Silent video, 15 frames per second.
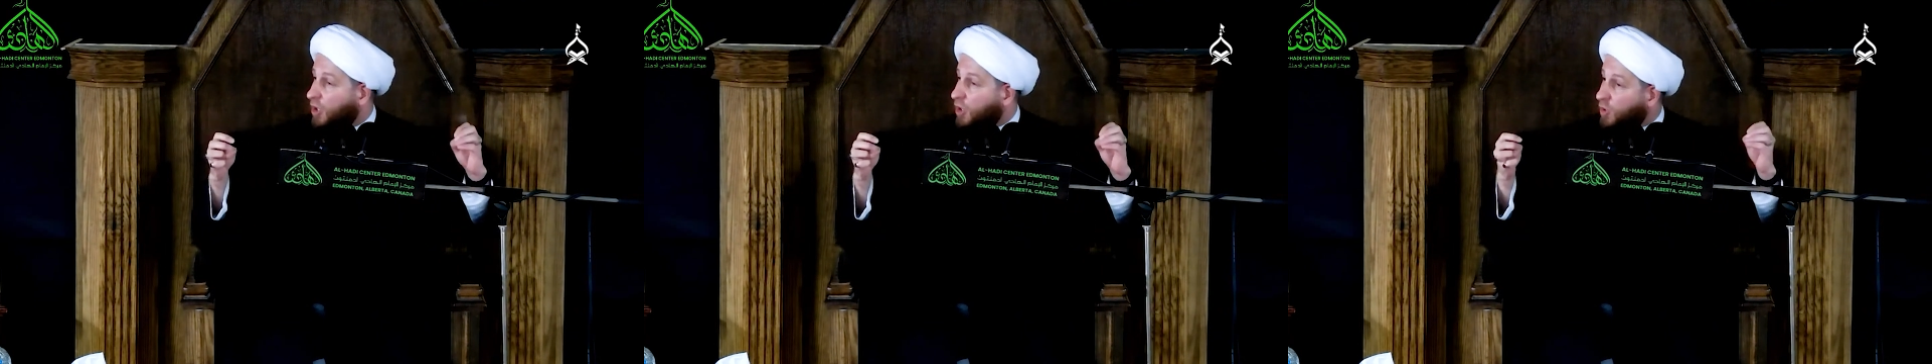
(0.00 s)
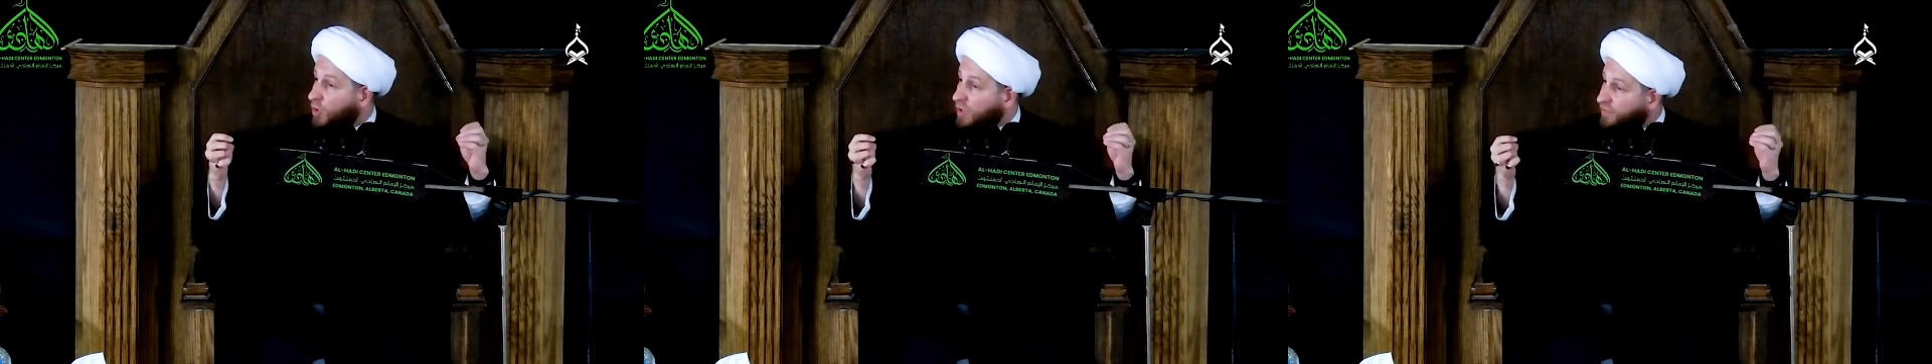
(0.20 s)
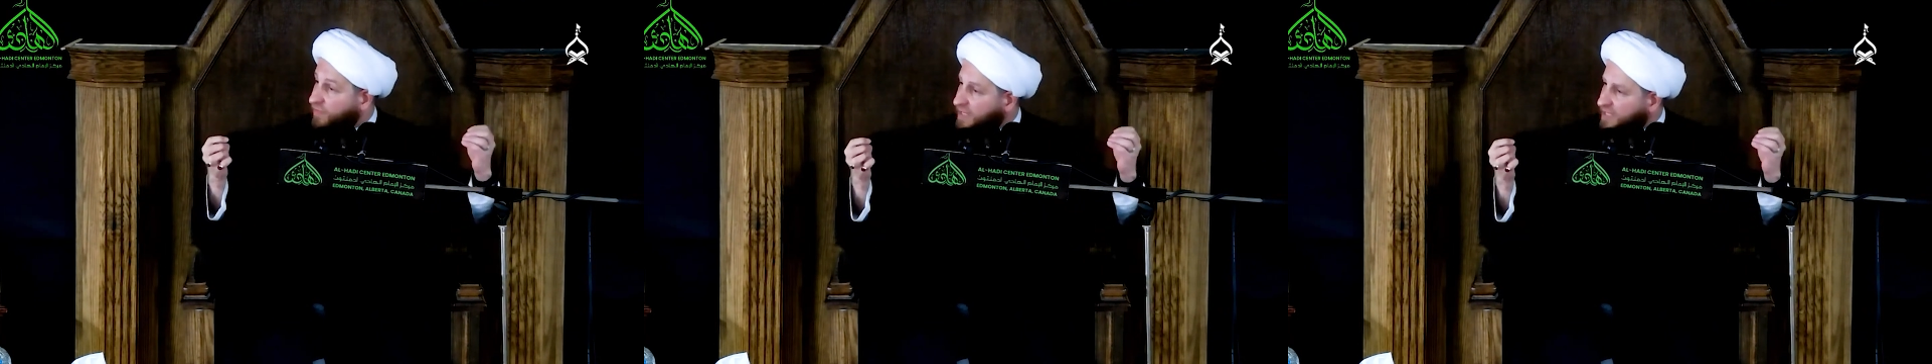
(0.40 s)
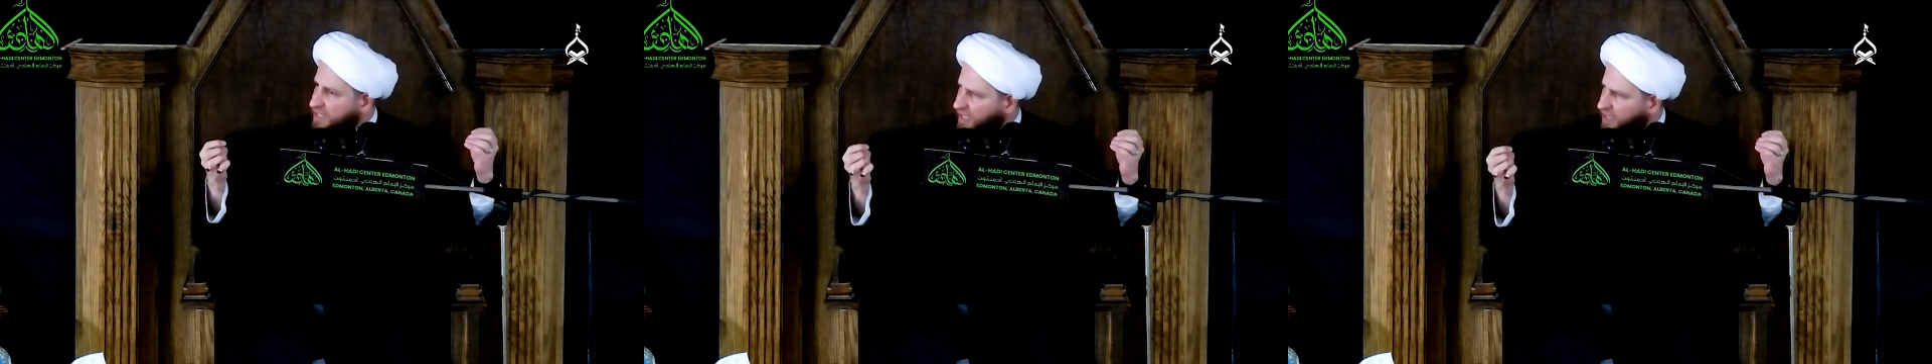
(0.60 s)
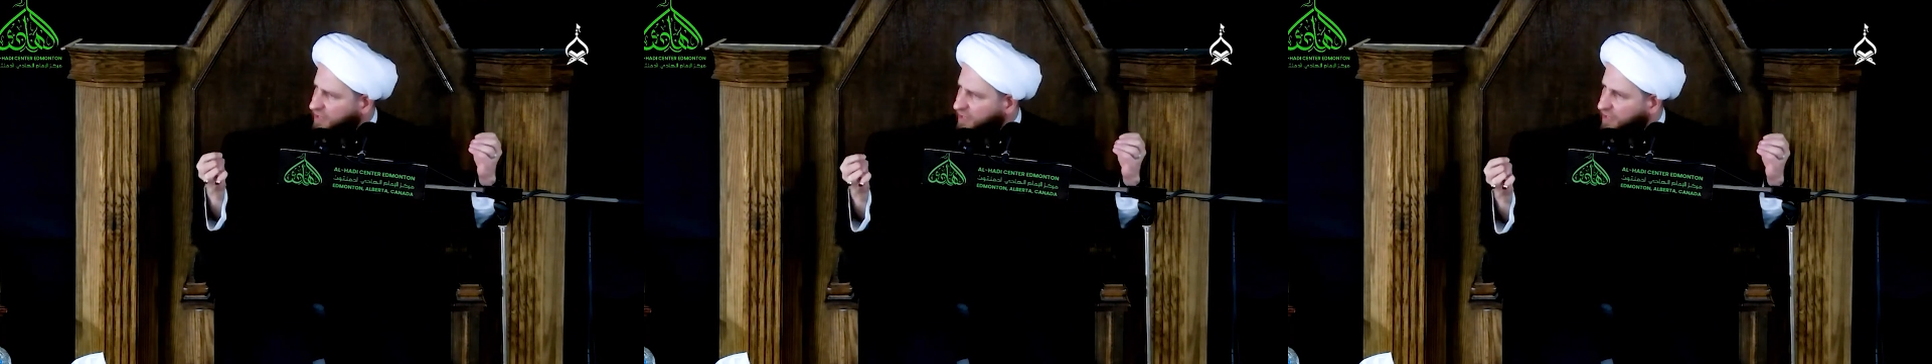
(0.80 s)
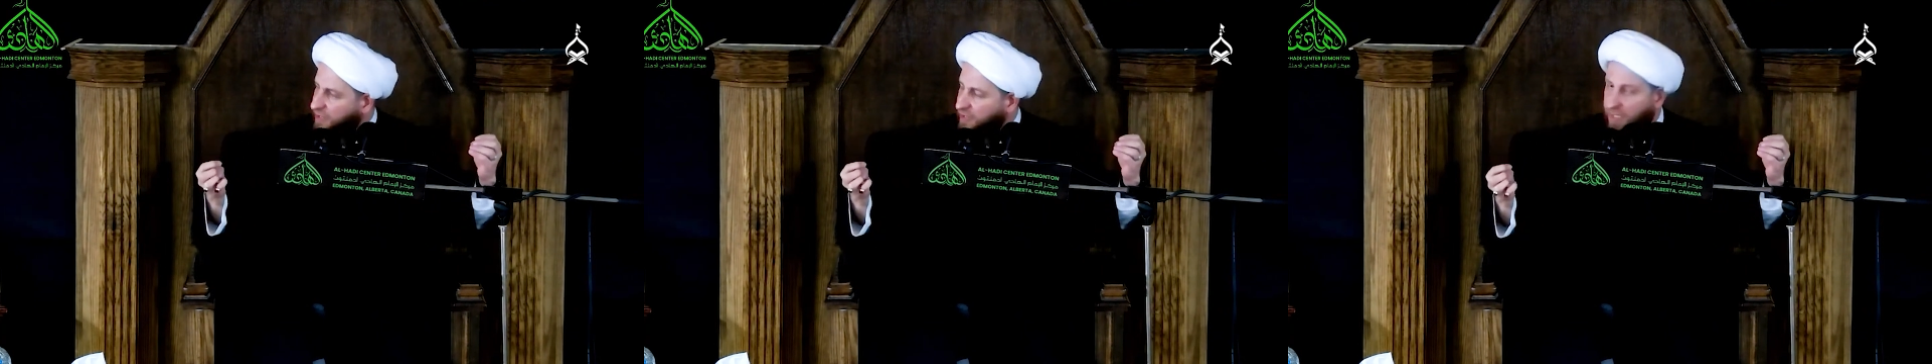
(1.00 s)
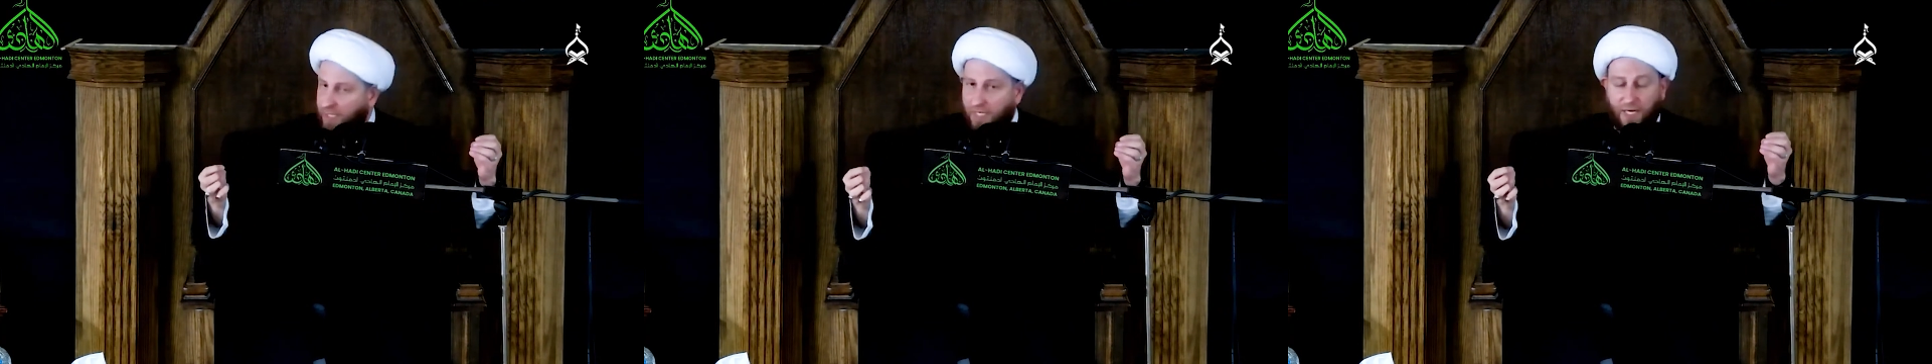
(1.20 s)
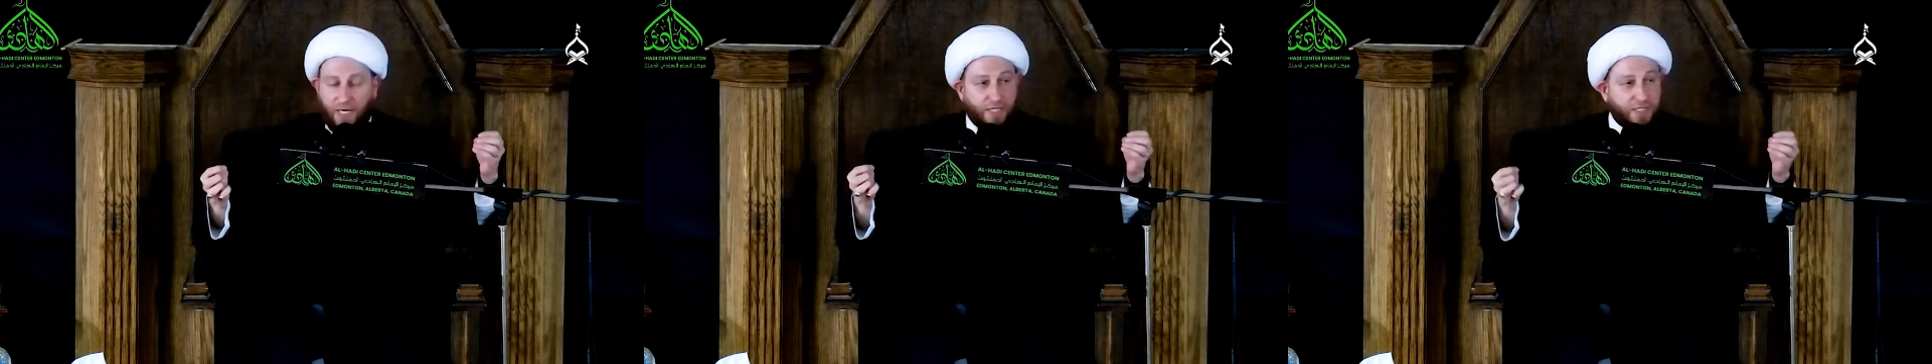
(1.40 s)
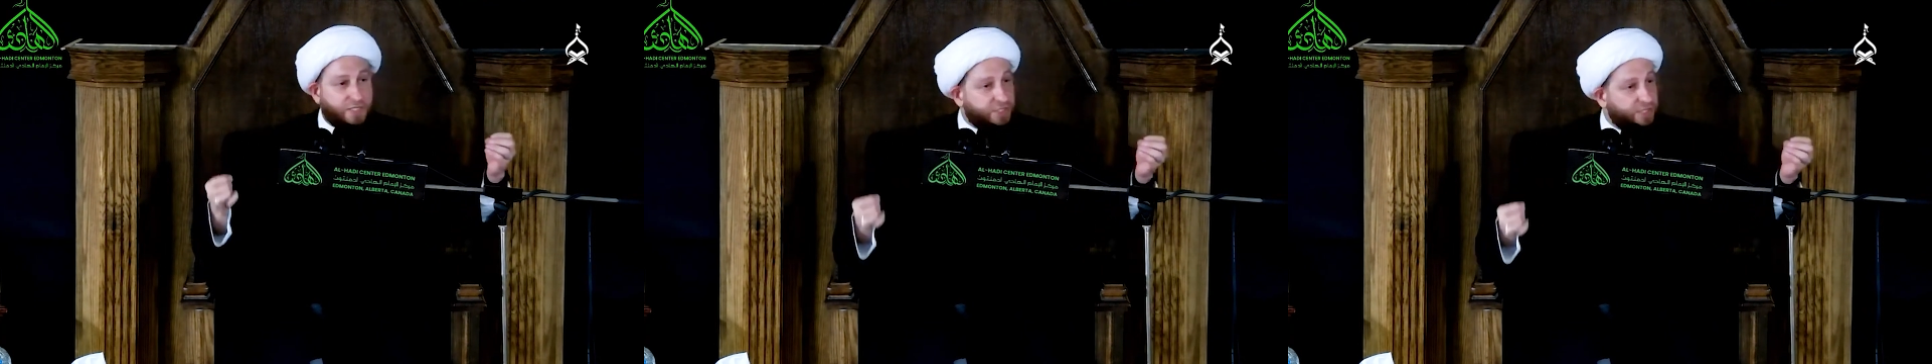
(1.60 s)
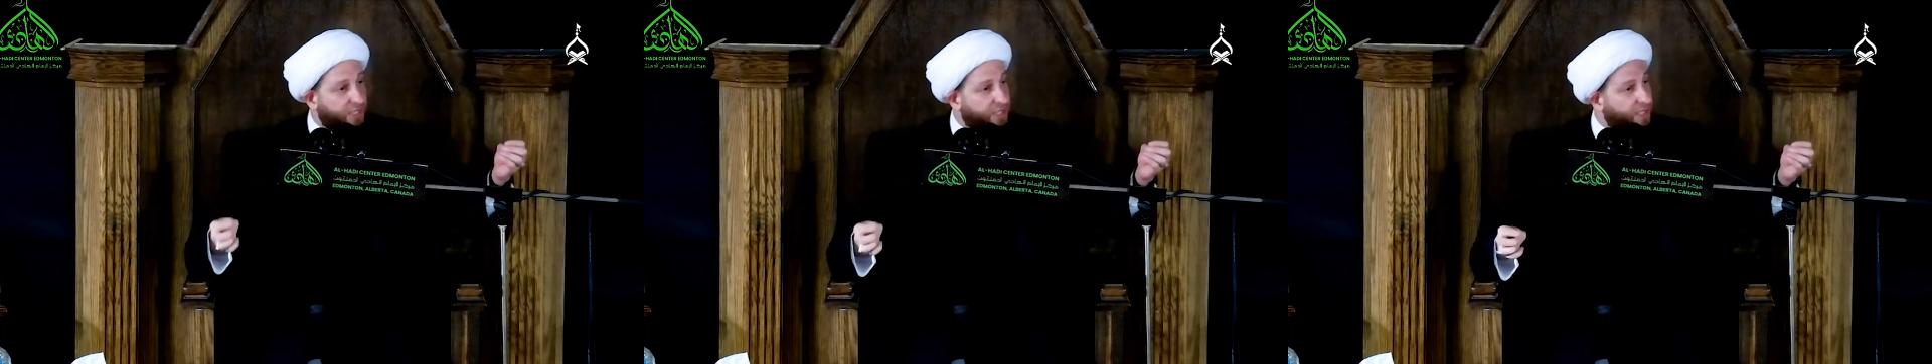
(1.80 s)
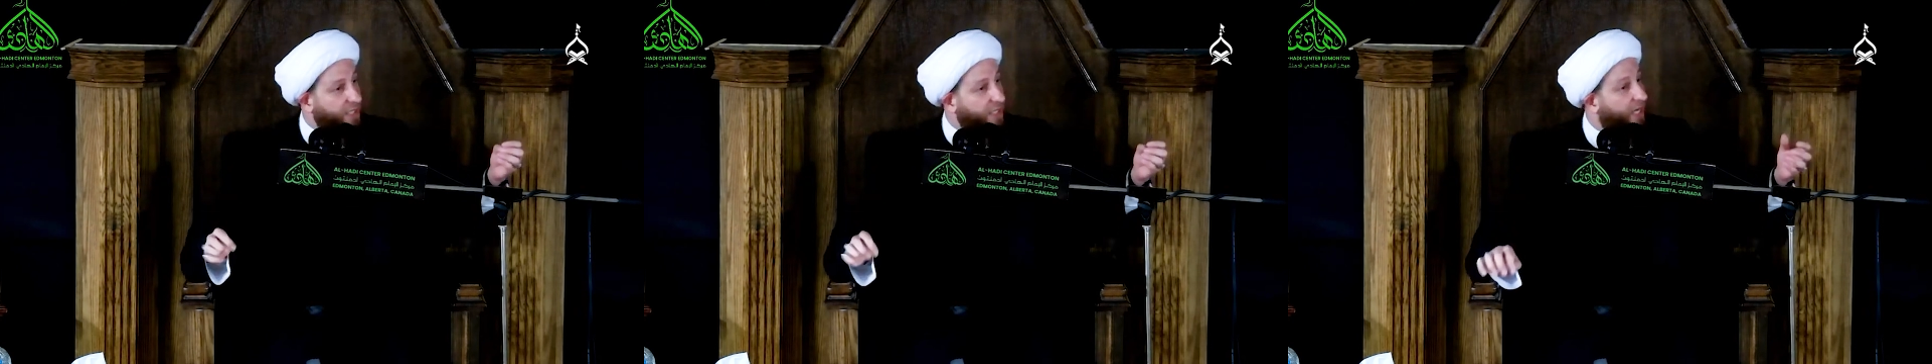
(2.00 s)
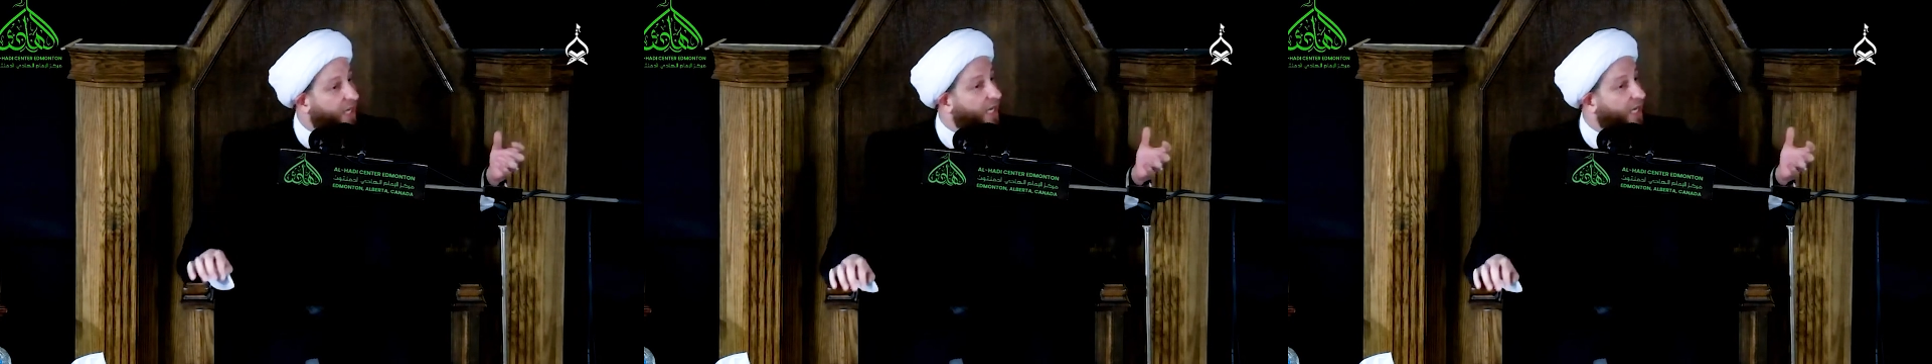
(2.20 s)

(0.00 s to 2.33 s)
All of the sudden, I saw